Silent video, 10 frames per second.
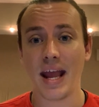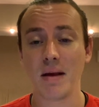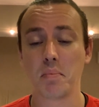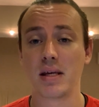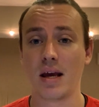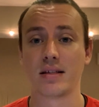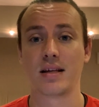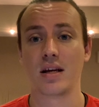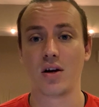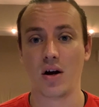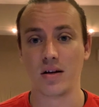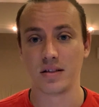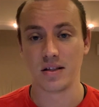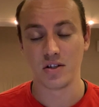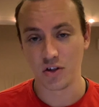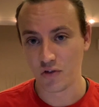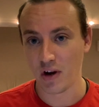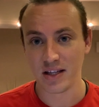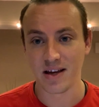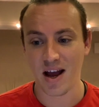8 PSA cards, and it's a
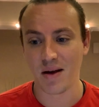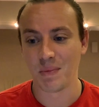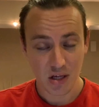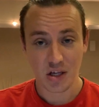great time.